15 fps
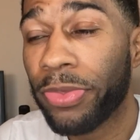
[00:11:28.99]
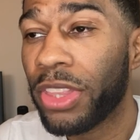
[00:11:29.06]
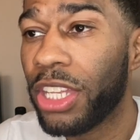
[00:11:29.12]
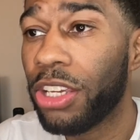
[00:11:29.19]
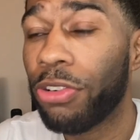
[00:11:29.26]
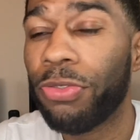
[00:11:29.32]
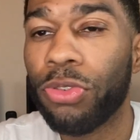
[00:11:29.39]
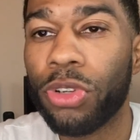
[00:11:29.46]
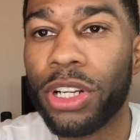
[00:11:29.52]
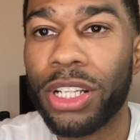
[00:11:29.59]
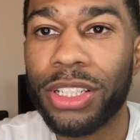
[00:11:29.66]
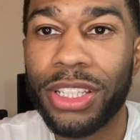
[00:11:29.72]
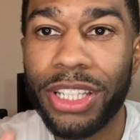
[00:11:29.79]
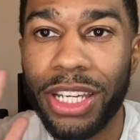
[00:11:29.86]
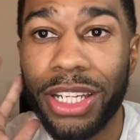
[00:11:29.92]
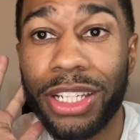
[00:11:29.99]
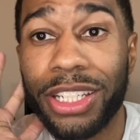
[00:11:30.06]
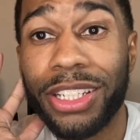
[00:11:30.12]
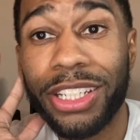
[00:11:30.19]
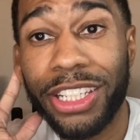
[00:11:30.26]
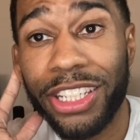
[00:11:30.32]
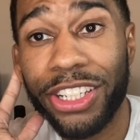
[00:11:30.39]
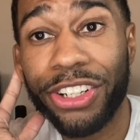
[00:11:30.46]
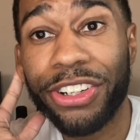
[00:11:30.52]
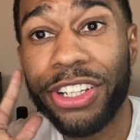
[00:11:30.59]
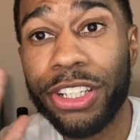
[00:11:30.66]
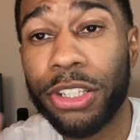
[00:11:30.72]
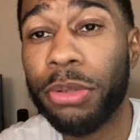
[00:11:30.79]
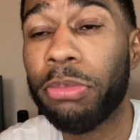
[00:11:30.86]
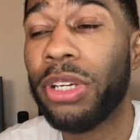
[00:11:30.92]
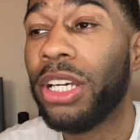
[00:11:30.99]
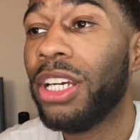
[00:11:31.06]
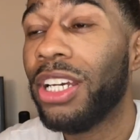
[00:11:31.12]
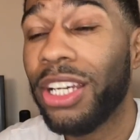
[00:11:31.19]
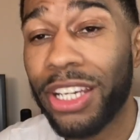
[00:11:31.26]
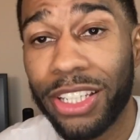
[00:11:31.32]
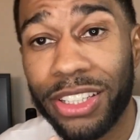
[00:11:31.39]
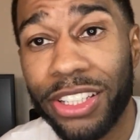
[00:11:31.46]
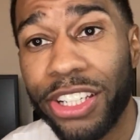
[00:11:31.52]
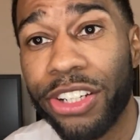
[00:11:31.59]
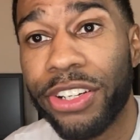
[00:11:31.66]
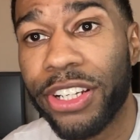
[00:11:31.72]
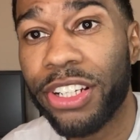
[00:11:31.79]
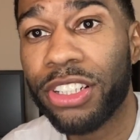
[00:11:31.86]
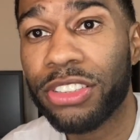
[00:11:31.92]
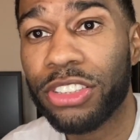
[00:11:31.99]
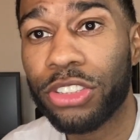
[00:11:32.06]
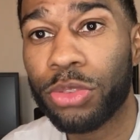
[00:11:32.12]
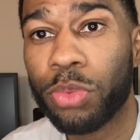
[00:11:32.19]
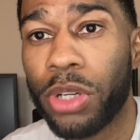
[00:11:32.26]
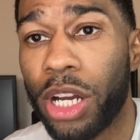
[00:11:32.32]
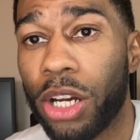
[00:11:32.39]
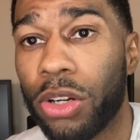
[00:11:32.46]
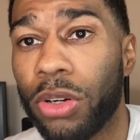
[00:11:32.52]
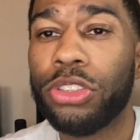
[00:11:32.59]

therefore that they can hear him in their ears as well.